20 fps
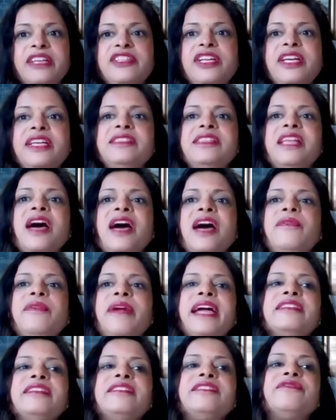is now
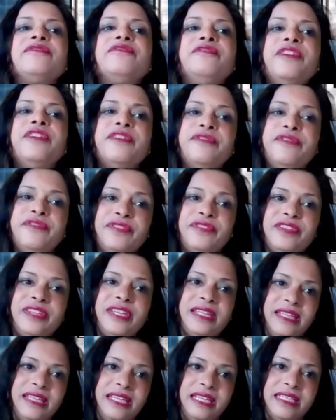ranked fifth in
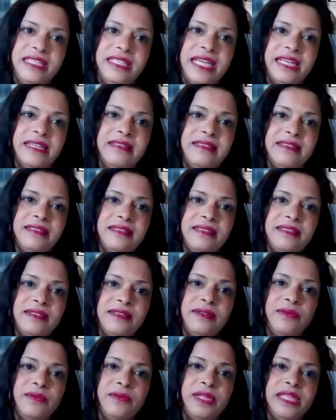the index.
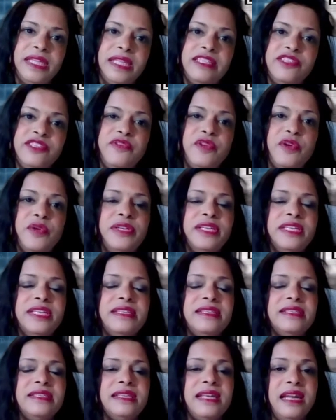with its
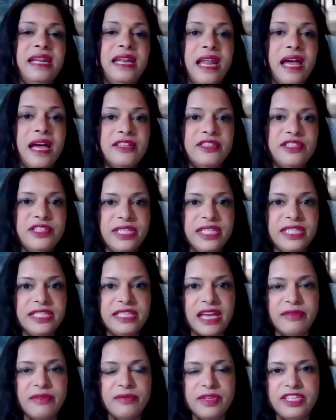focus largely
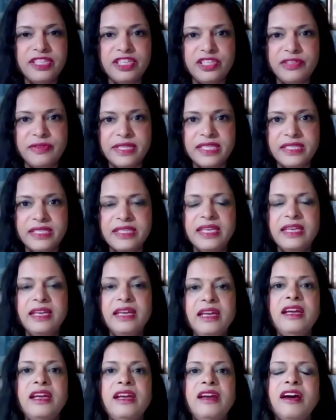diverted to its
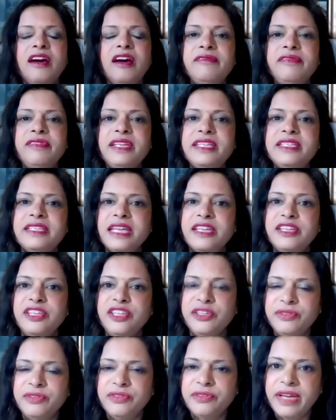conflict in
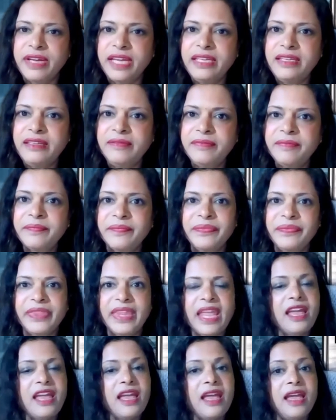Ukraine.
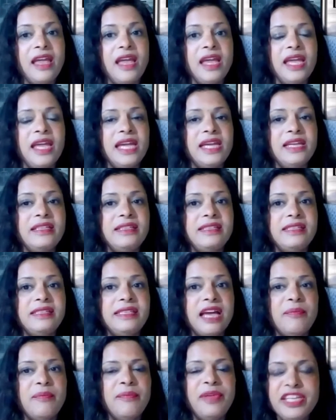Its
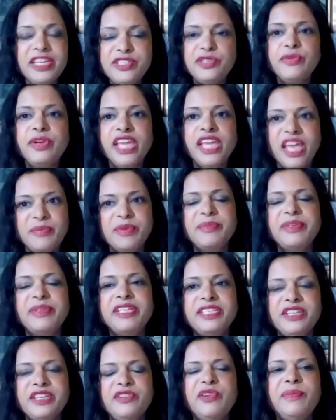military
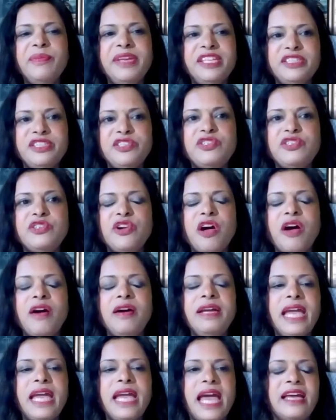capability remains
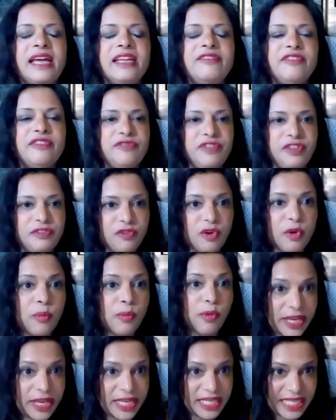strong at
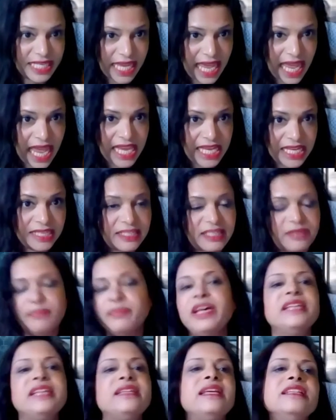54.8,
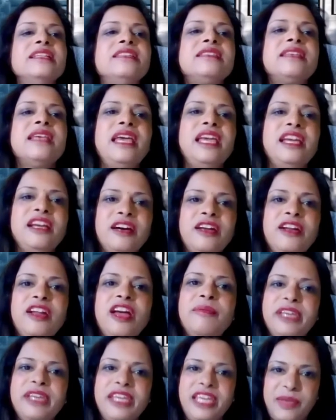but its
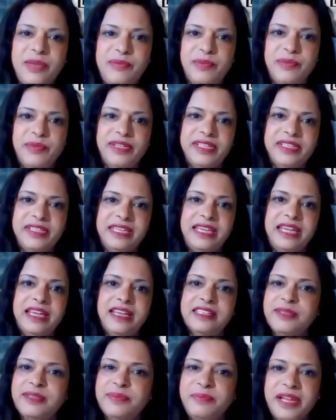economic capability
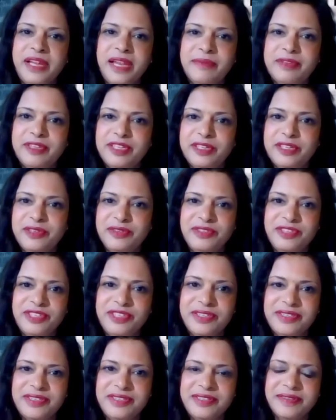has plummeted to
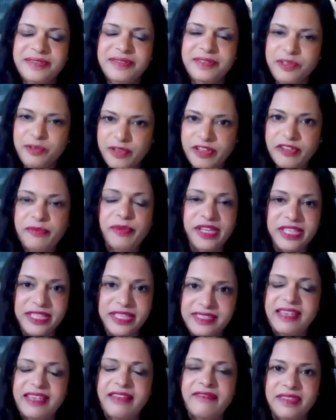just
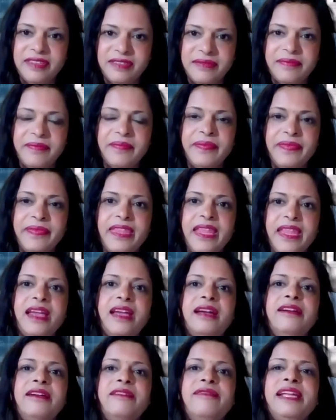12.7,
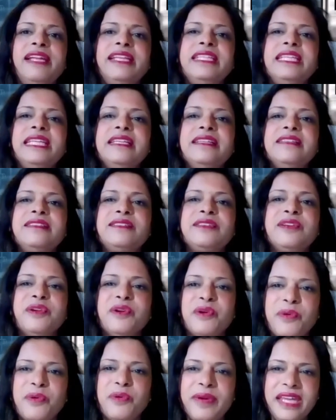reflecting its
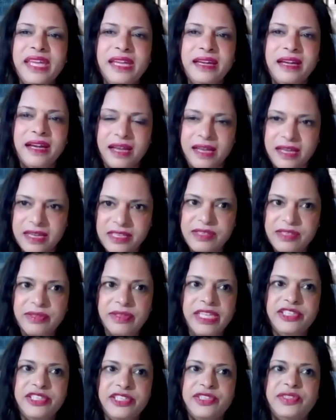growing
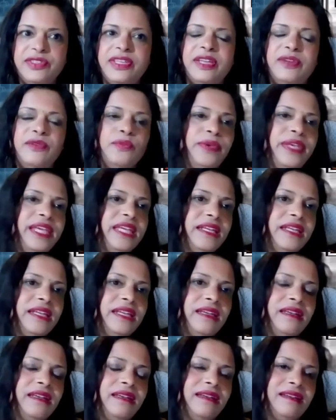isolation and weakening